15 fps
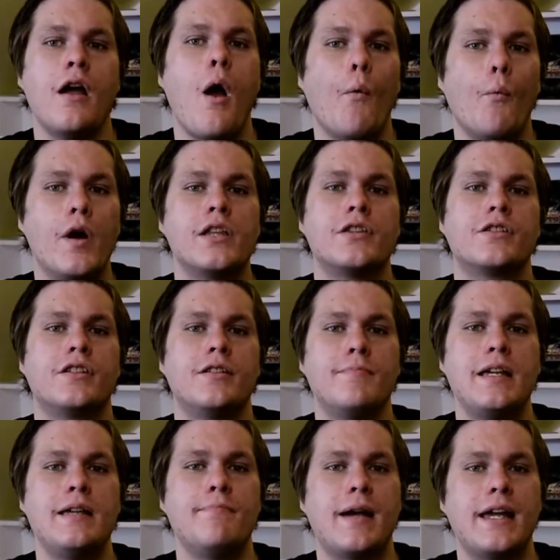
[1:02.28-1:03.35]
which to
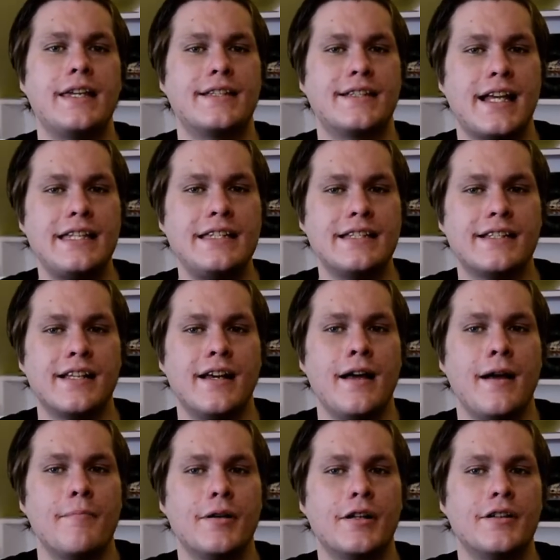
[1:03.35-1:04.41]
me makes sense
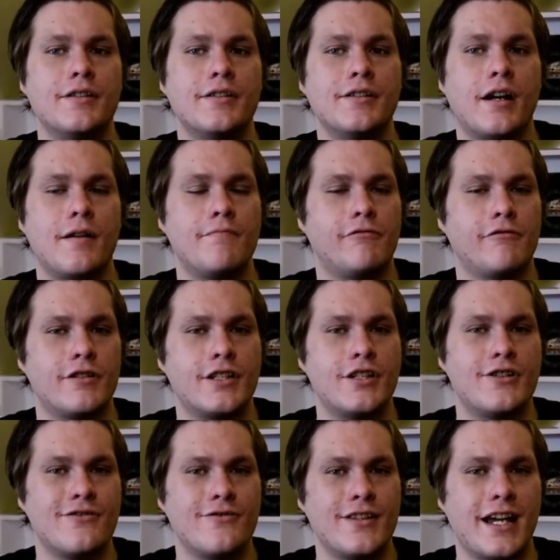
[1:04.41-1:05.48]
because I'm pretty
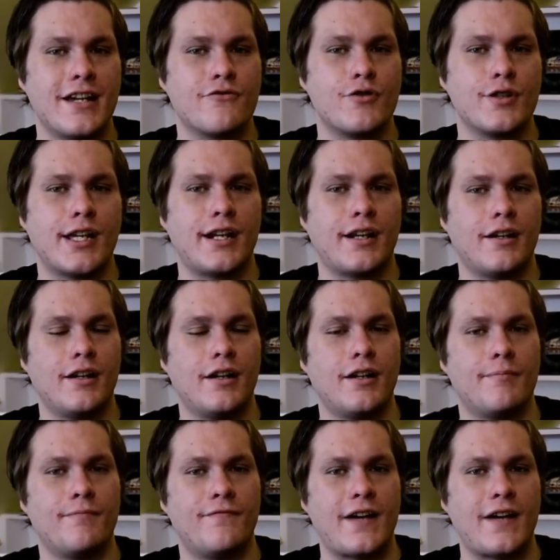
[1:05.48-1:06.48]
sure the AstraZeneca